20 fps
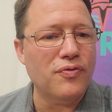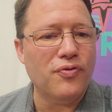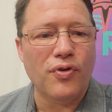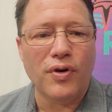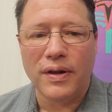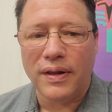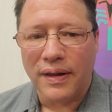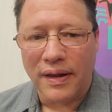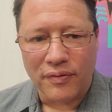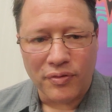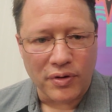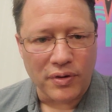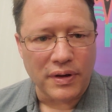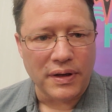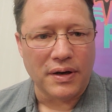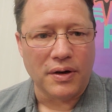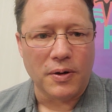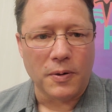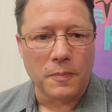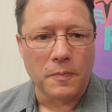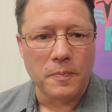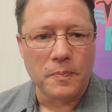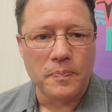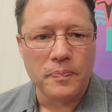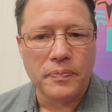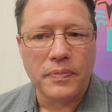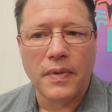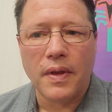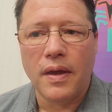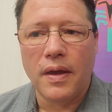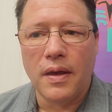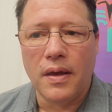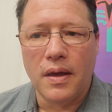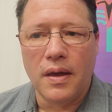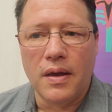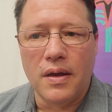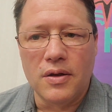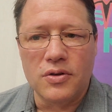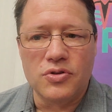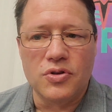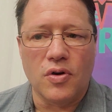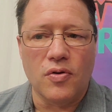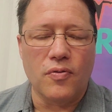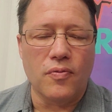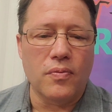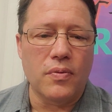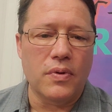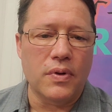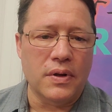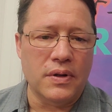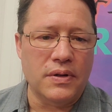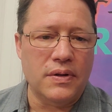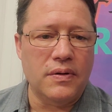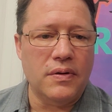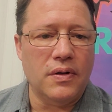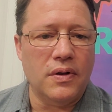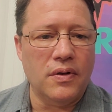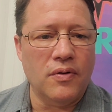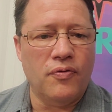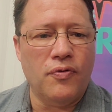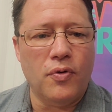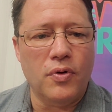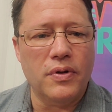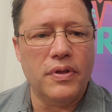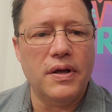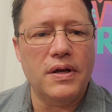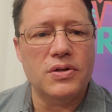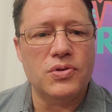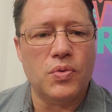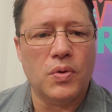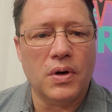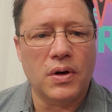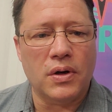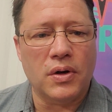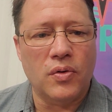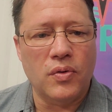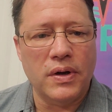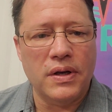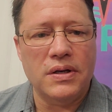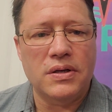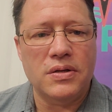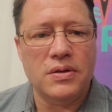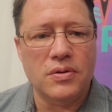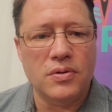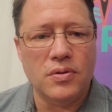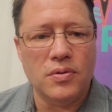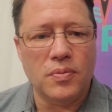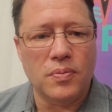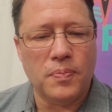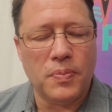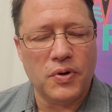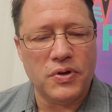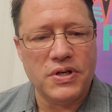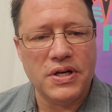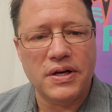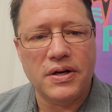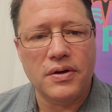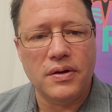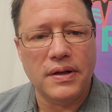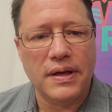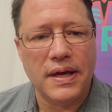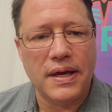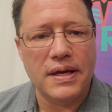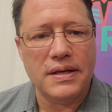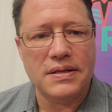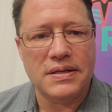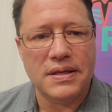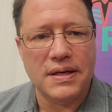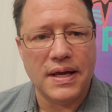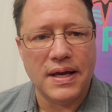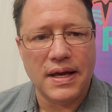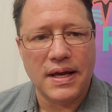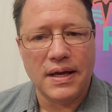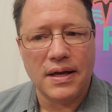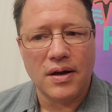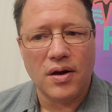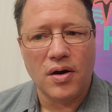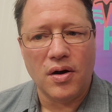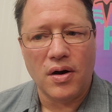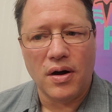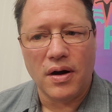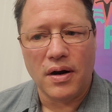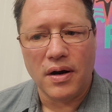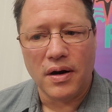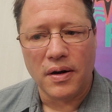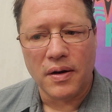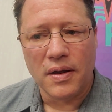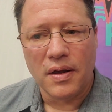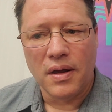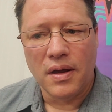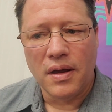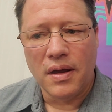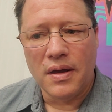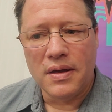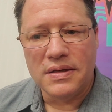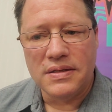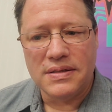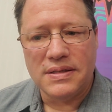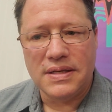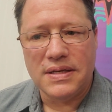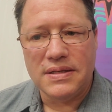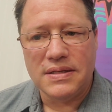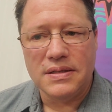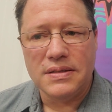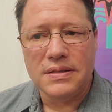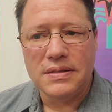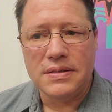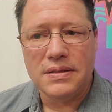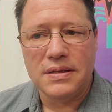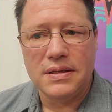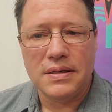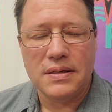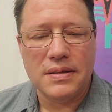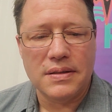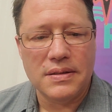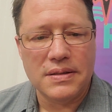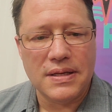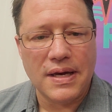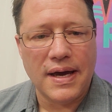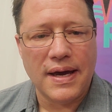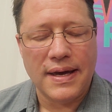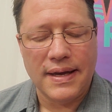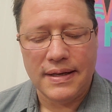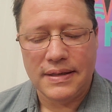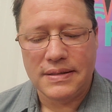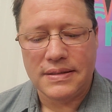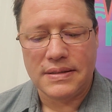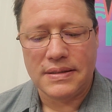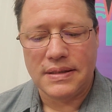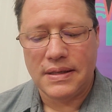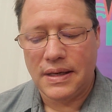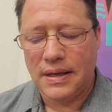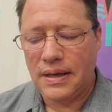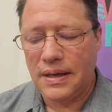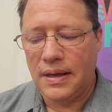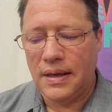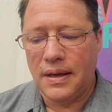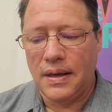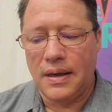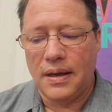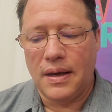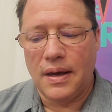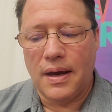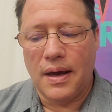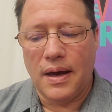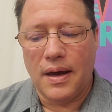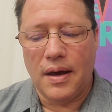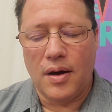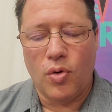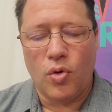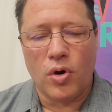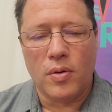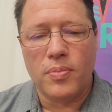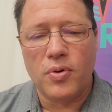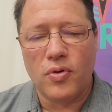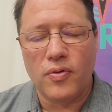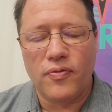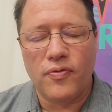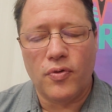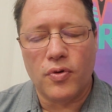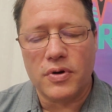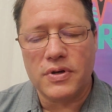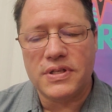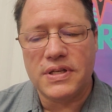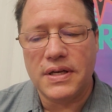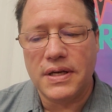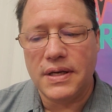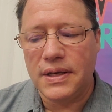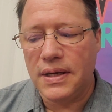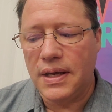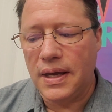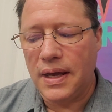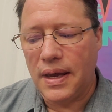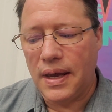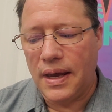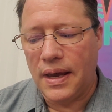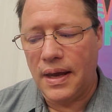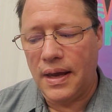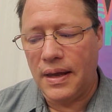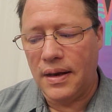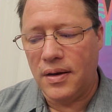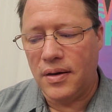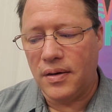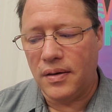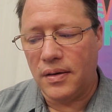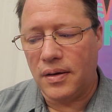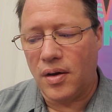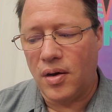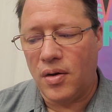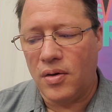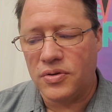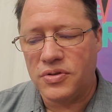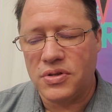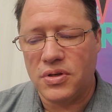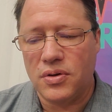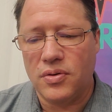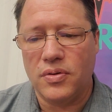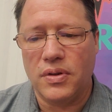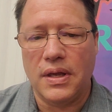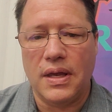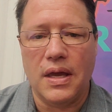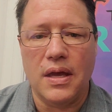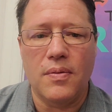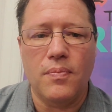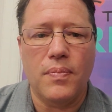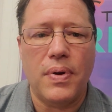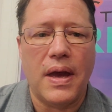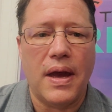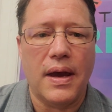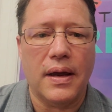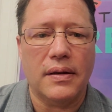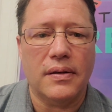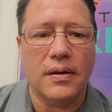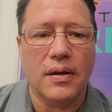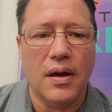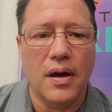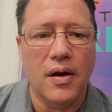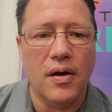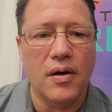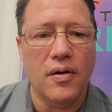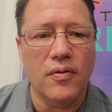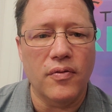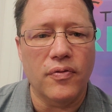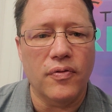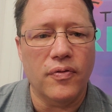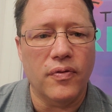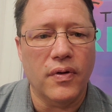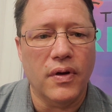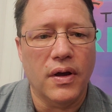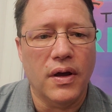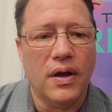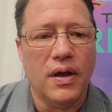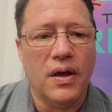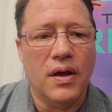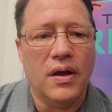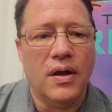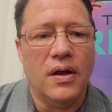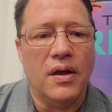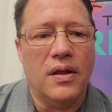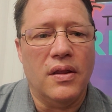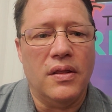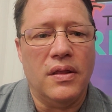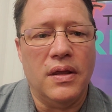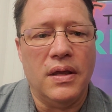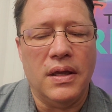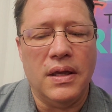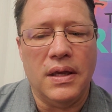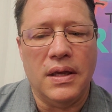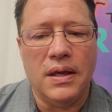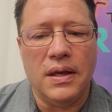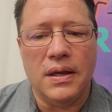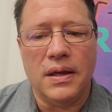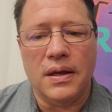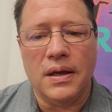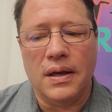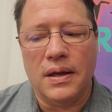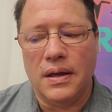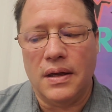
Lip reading: foot level here. So the four things we're going to particularly hit today are seasons, tides, orbital forcing, and also the impact of the